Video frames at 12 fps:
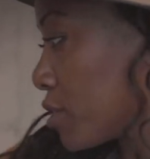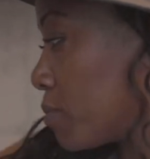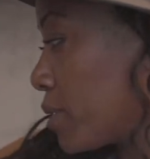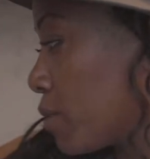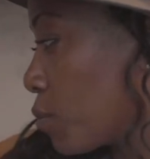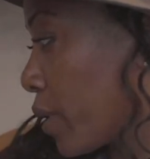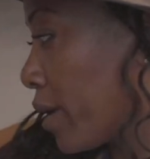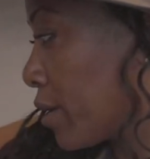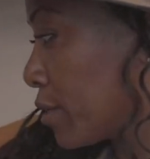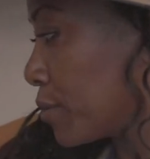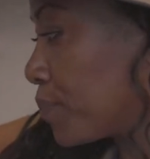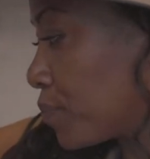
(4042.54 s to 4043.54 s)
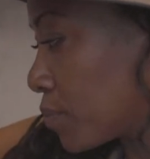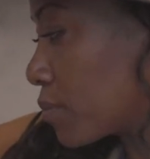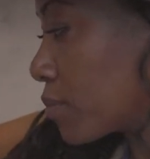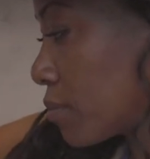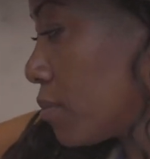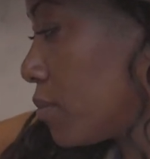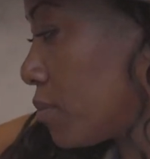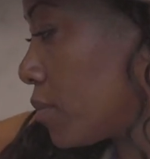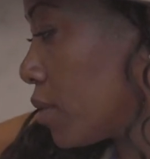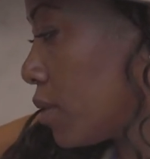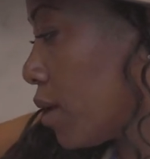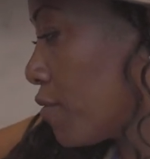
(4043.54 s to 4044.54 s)
to be aware
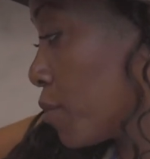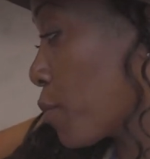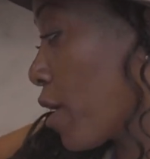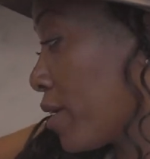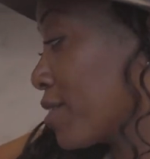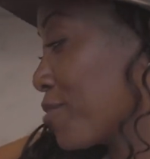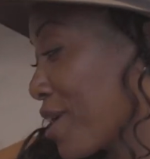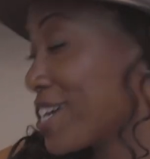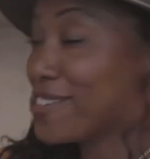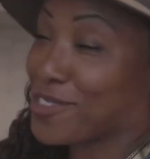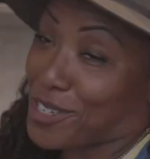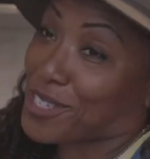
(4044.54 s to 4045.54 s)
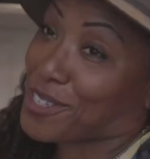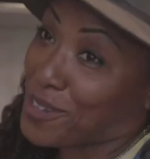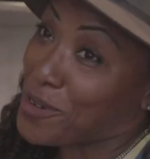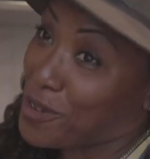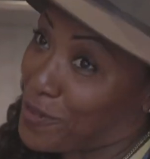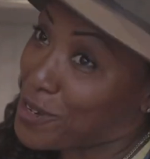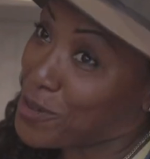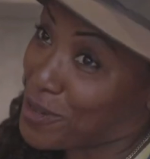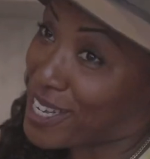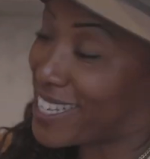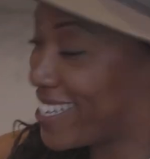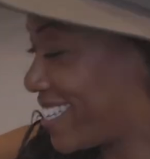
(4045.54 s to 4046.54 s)
of the product, right? And just cook
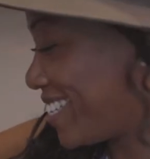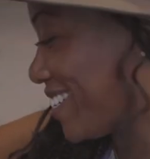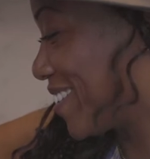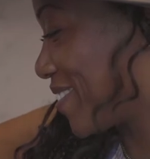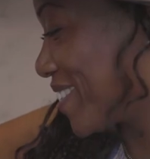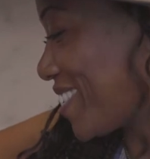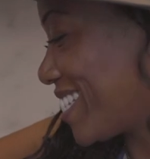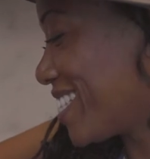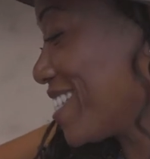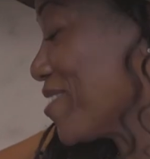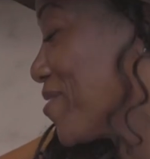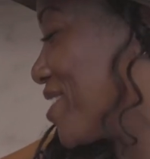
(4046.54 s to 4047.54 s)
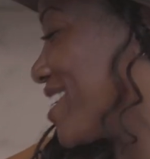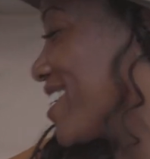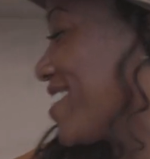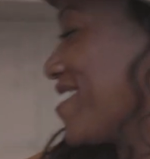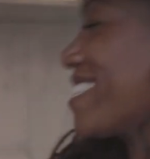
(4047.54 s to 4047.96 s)
visually in it. You know, it's it's interesting because